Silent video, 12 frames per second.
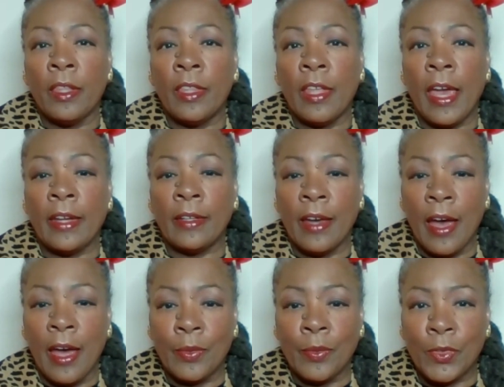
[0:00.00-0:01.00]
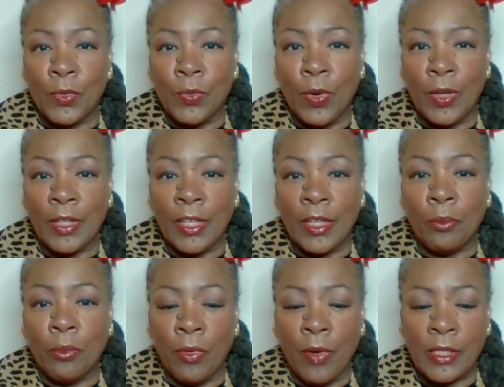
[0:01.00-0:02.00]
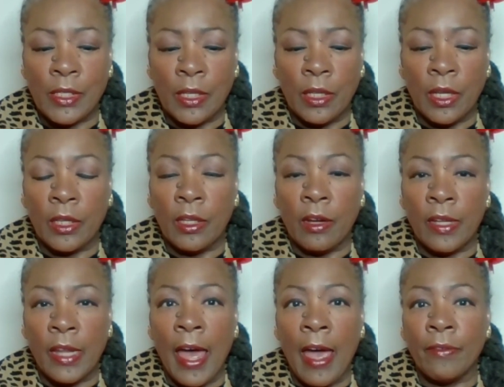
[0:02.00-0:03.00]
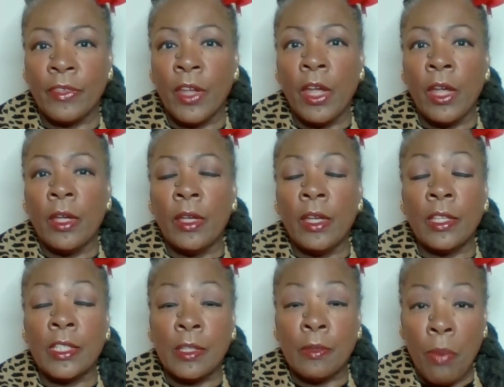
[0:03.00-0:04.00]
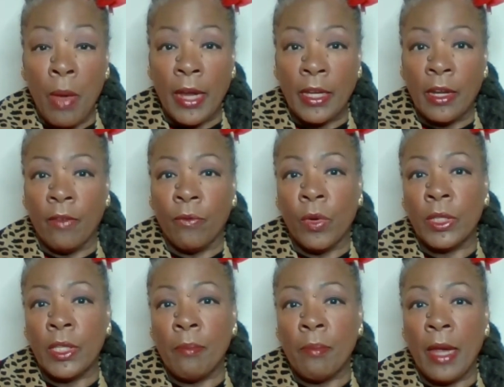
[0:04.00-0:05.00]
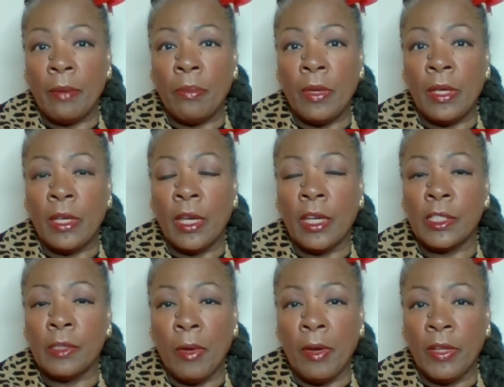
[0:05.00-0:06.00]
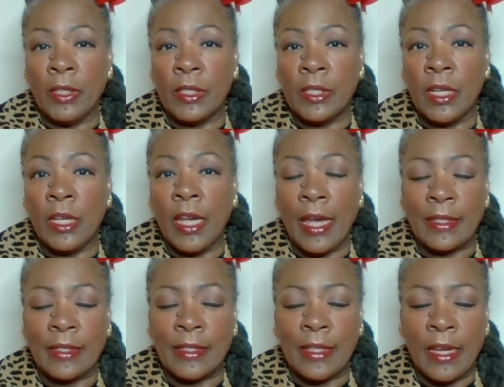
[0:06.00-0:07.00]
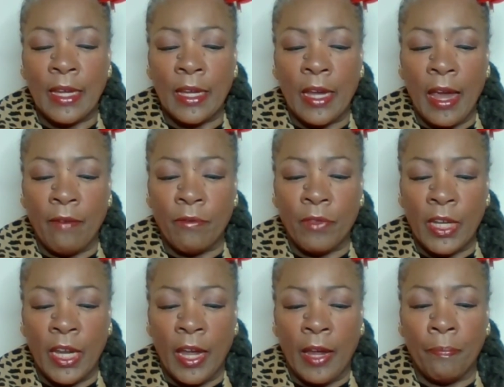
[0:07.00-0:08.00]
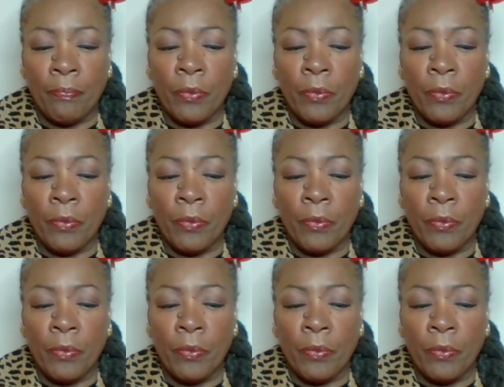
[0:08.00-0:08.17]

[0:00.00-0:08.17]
that God was really present in their lives in spite of what they might be experiencing and seeing every day.